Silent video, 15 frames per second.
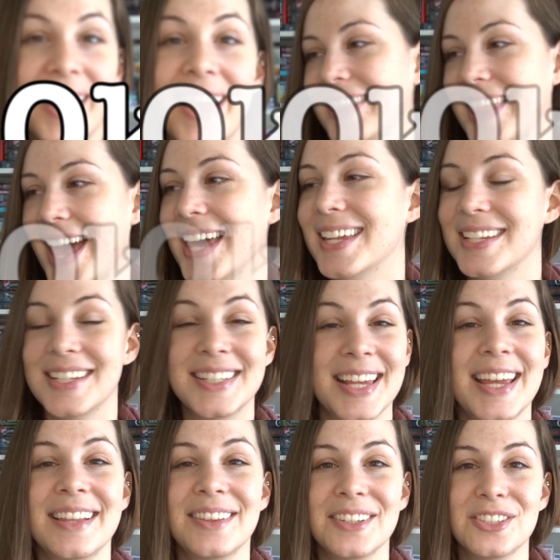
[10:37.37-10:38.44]
That is
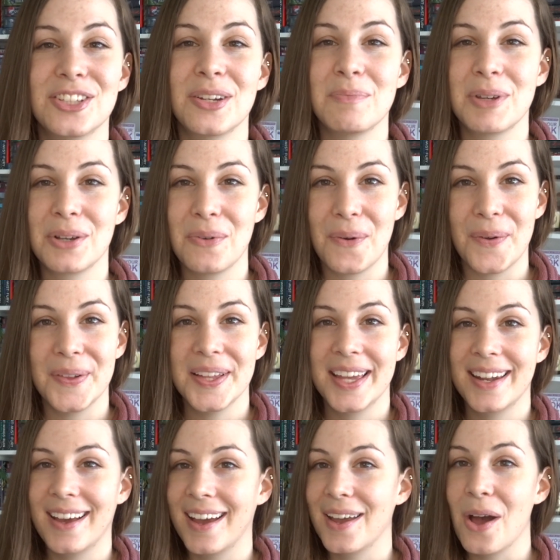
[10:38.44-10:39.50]
a legitimate goal
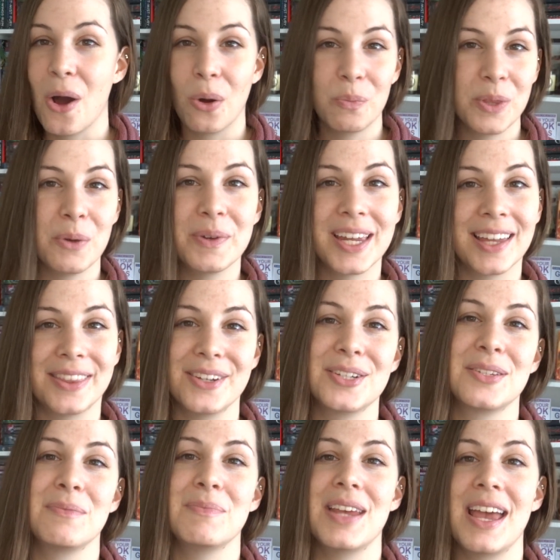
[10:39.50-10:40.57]
and I hope that we get there
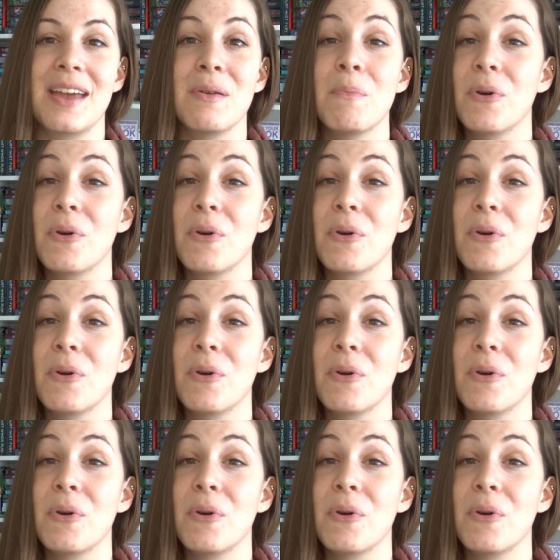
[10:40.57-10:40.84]
someday.